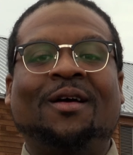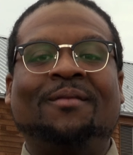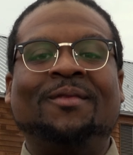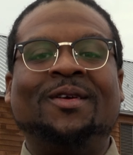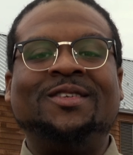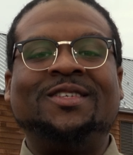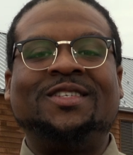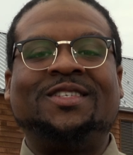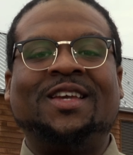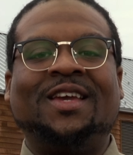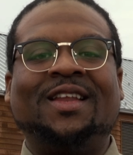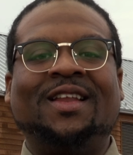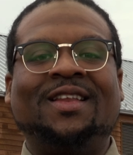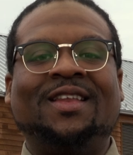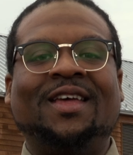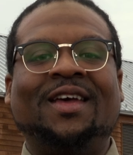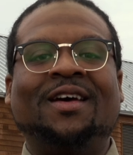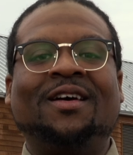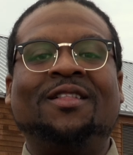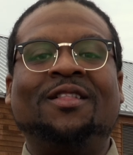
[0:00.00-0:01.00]
I'm Ranger Chaney
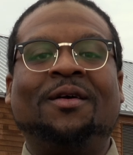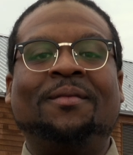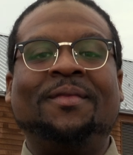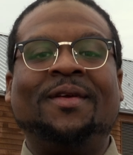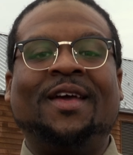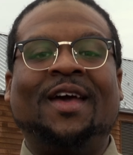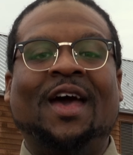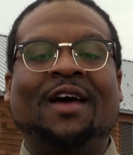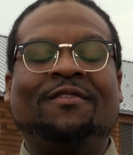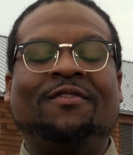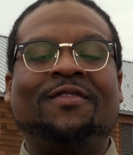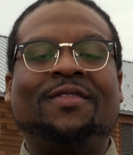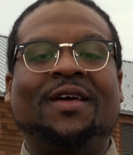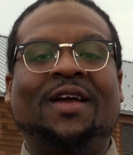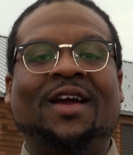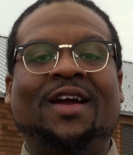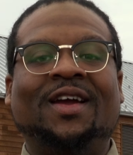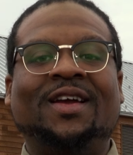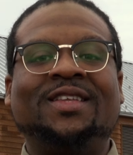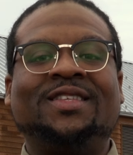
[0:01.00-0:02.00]
Dale on behalf of the
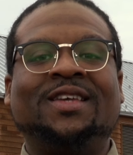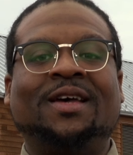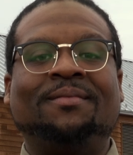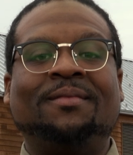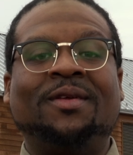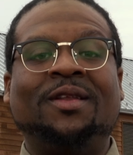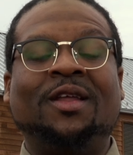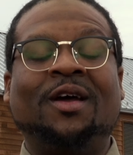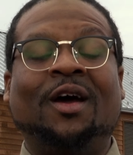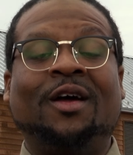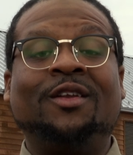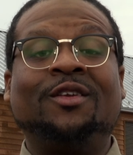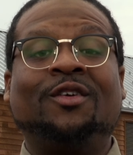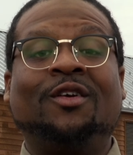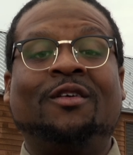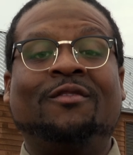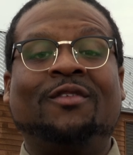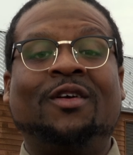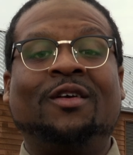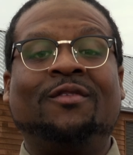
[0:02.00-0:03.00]
Harriet Tubman
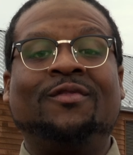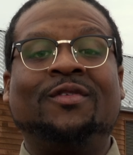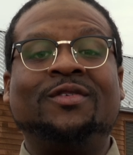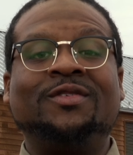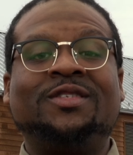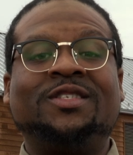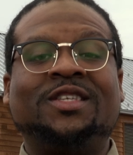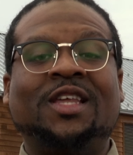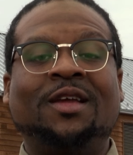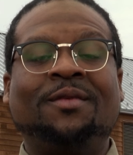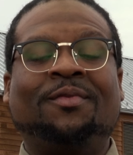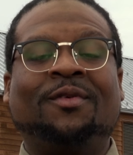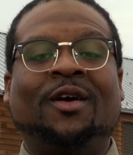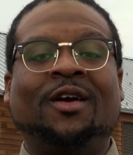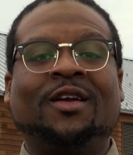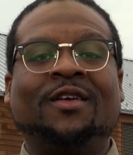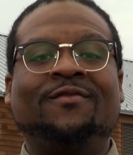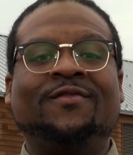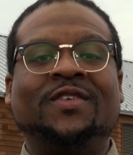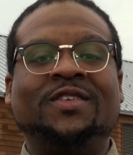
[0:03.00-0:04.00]
Underground Railroad State
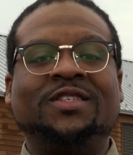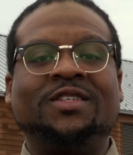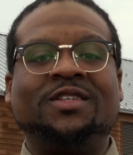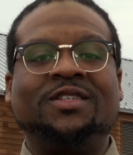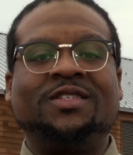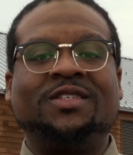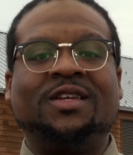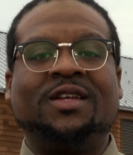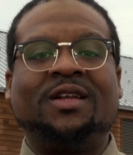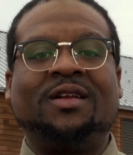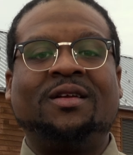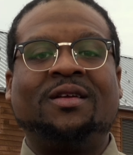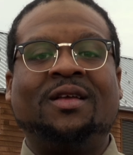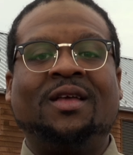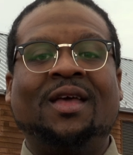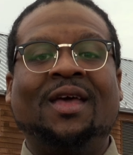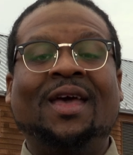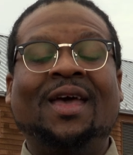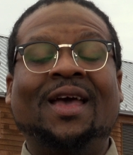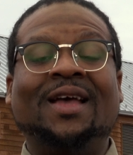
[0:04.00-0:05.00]
Park and Visitor Center,
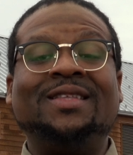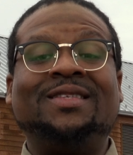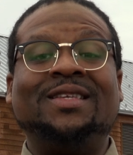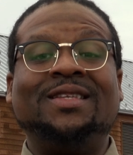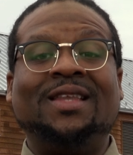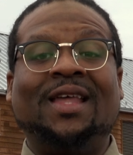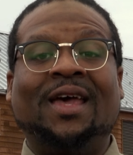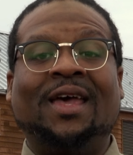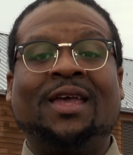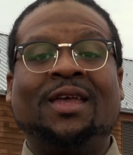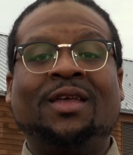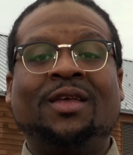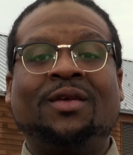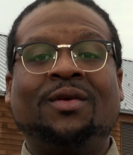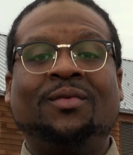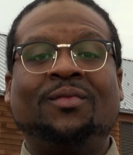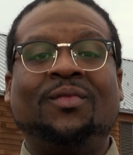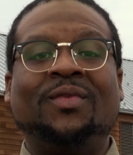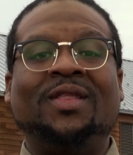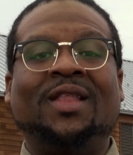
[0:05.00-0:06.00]
and today
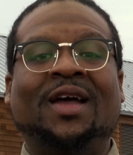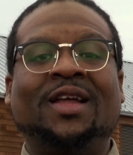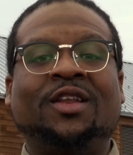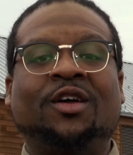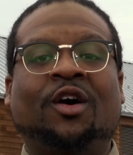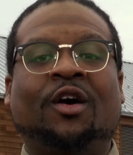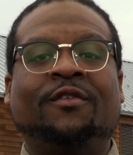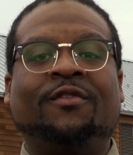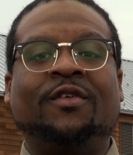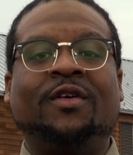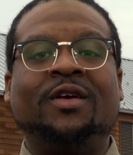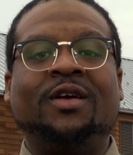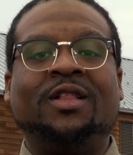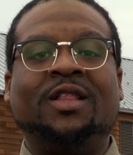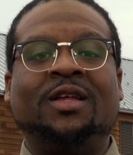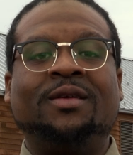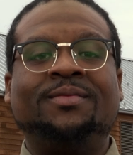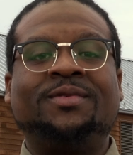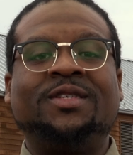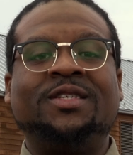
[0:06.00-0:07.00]
we'd like to offer a
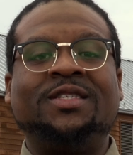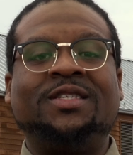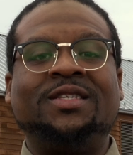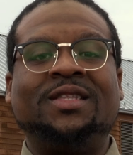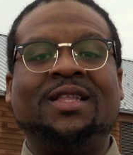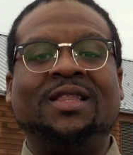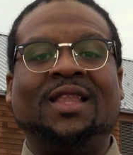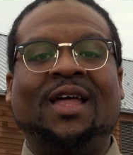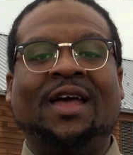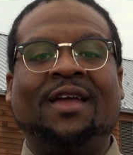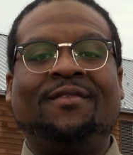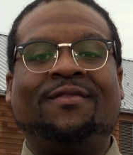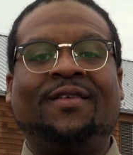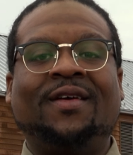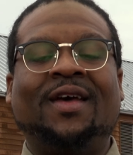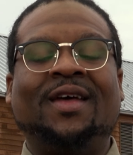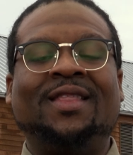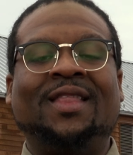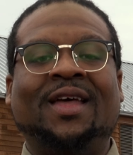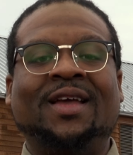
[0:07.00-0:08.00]
glimpse into the life
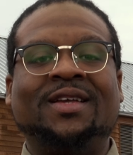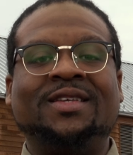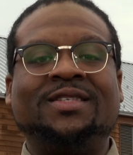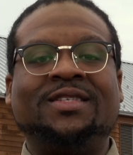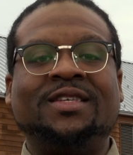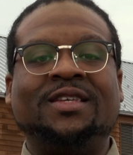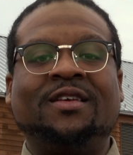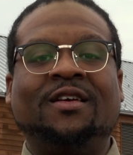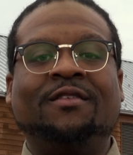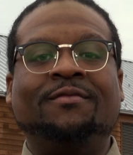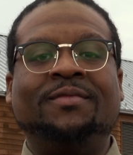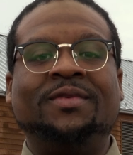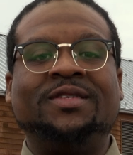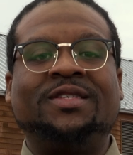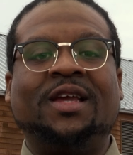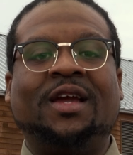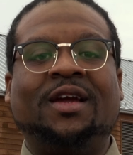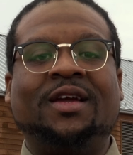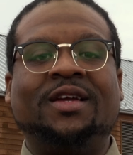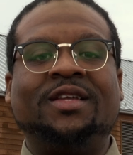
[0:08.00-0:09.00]
and legacy of
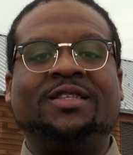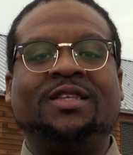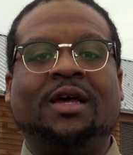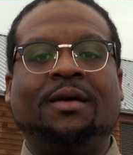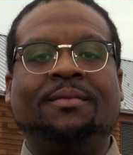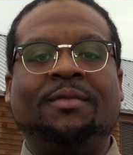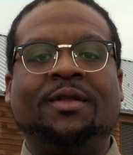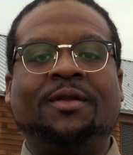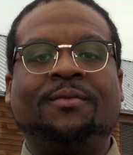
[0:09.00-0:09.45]
Miss Harriet Tubman.